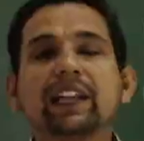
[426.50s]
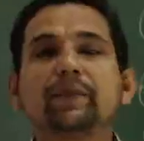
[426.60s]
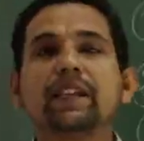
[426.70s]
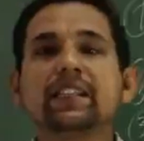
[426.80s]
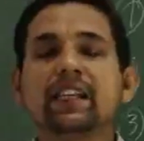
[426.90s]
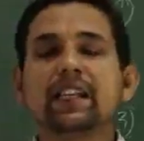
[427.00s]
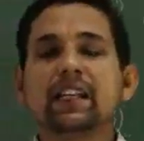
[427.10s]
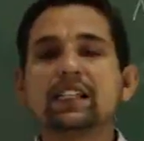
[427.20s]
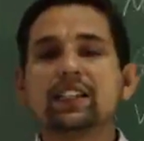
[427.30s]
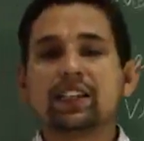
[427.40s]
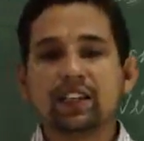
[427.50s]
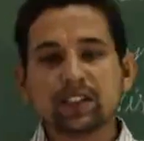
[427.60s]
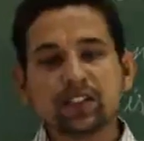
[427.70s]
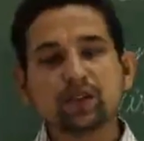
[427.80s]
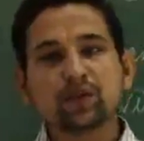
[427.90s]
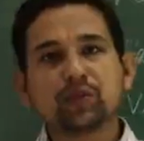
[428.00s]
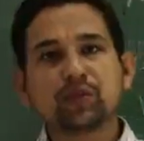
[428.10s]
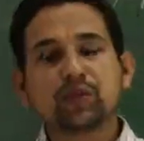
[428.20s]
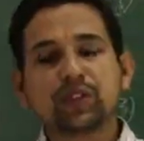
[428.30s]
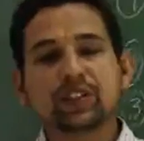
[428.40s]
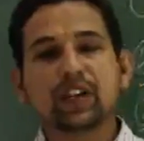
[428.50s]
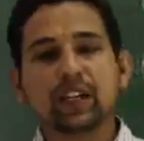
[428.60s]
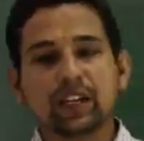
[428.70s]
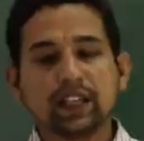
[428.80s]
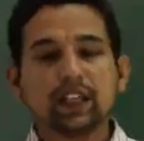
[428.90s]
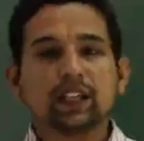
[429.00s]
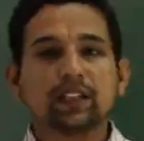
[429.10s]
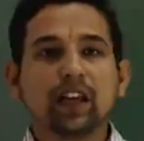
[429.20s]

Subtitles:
animal cell culture is used to study